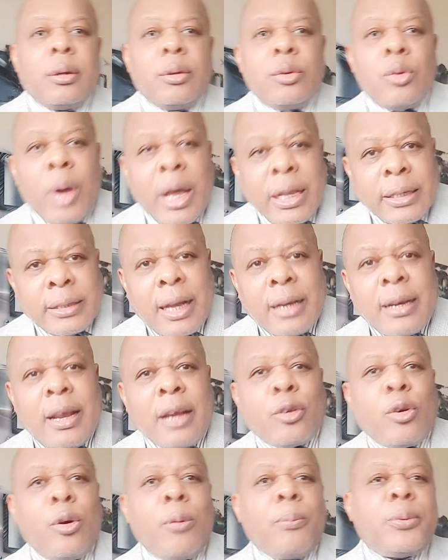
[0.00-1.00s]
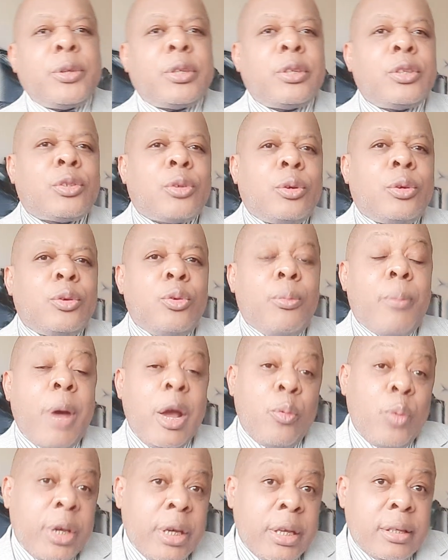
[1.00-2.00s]
you enter that competition, you might
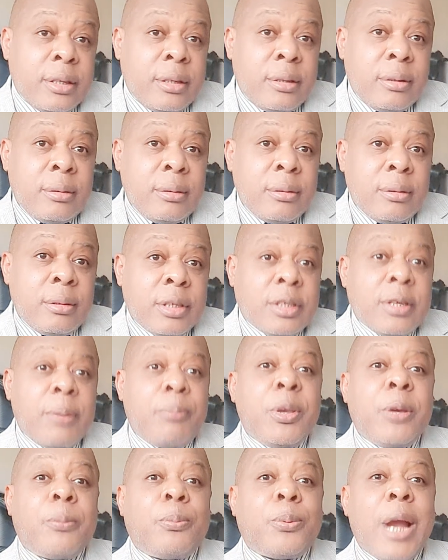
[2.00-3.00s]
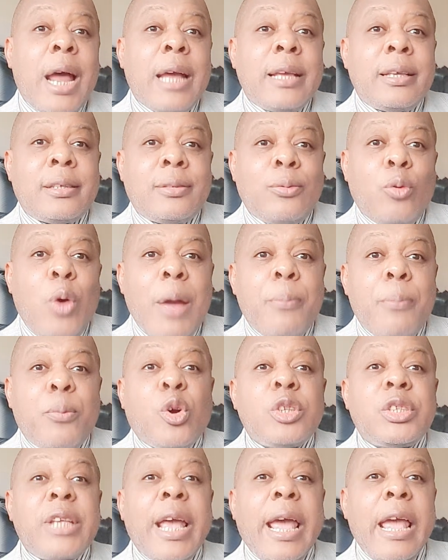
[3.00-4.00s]
win it. It's a big prize. Why?
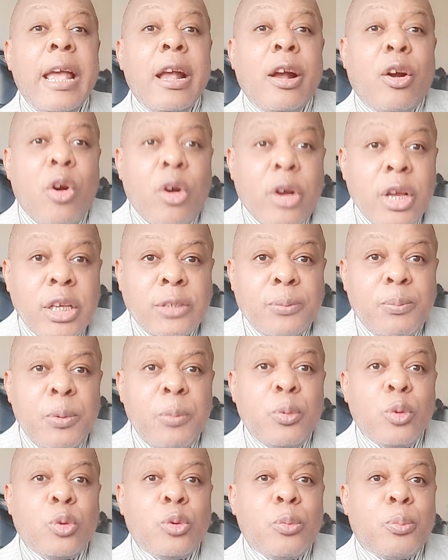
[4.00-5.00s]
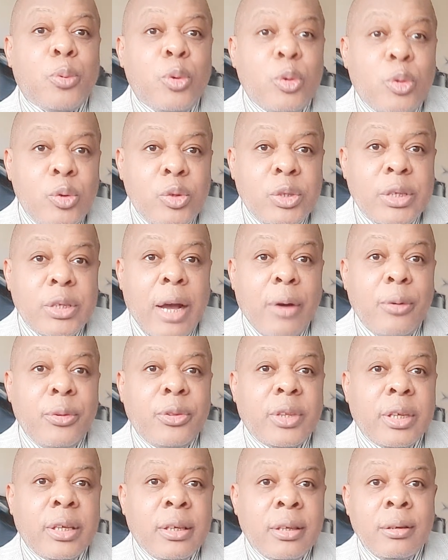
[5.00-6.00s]
Because they encourage people to produce their
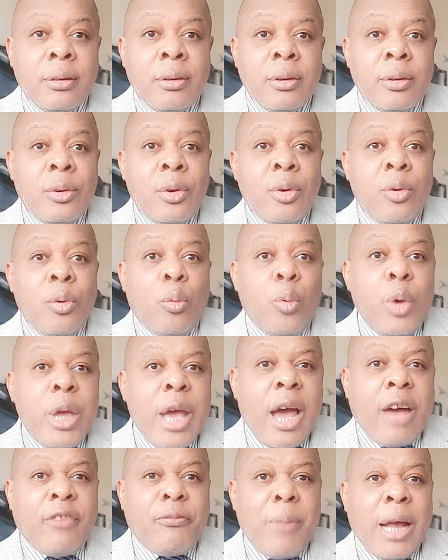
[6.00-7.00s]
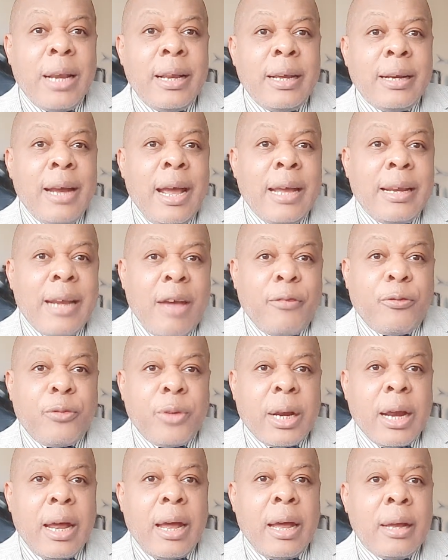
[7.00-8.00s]
own thing. We have malaria in
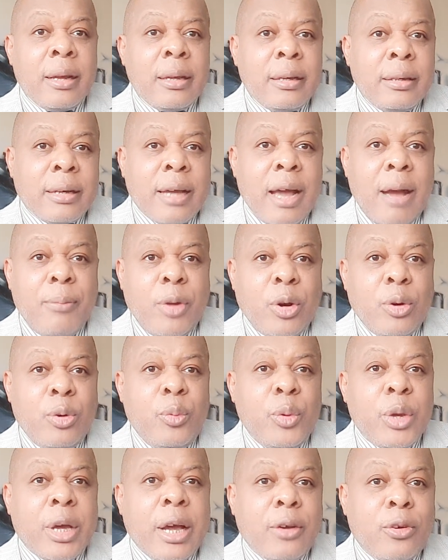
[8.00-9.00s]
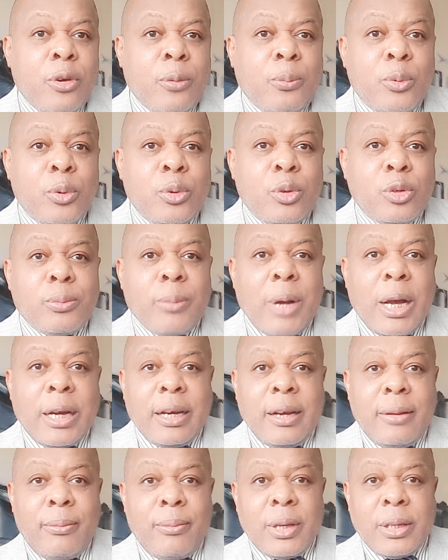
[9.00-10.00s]
Africa. In Cameroon, we cannot produce
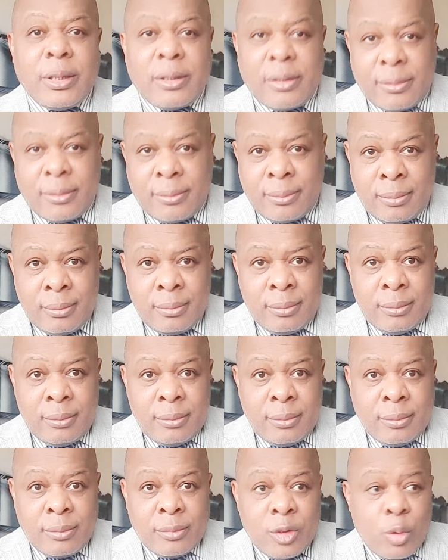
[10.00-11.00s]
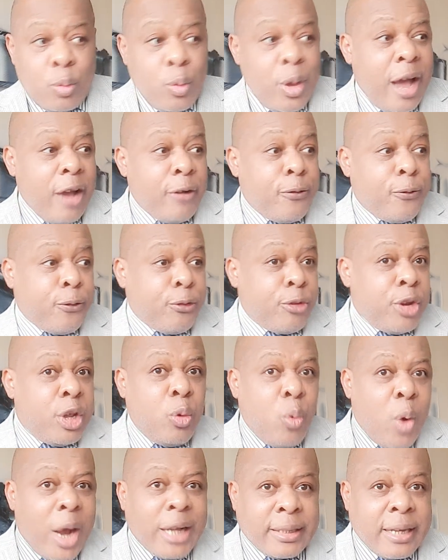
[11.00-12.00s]
malaria medicine. We have free
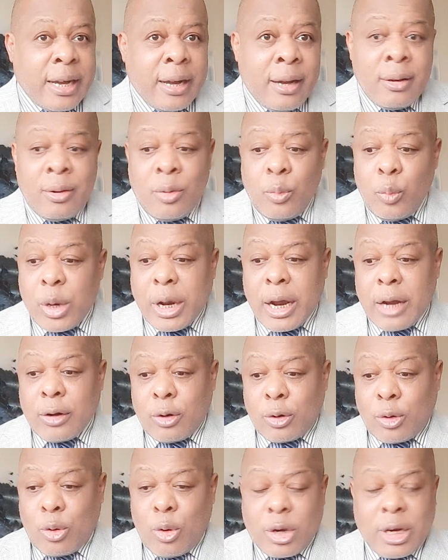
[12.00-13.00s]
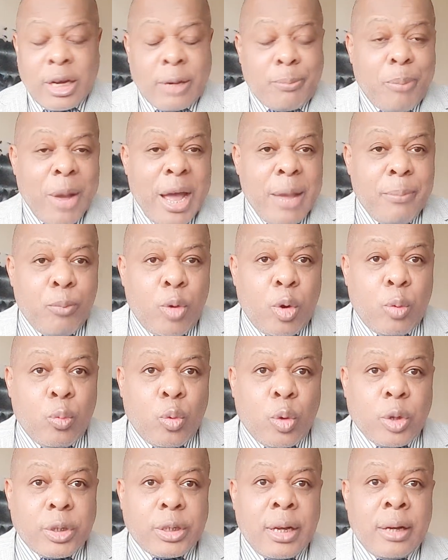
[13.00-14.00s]
water. We cannot connect pipe-borne
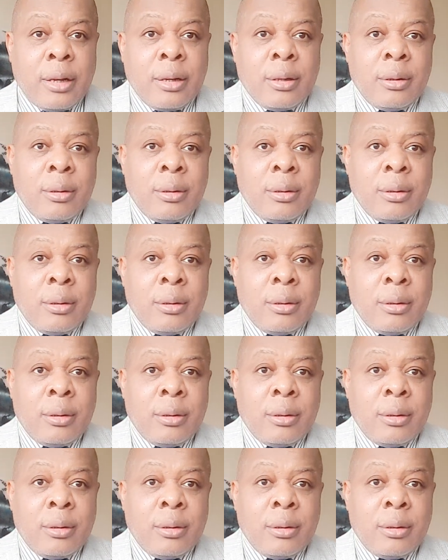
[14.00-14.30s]
water.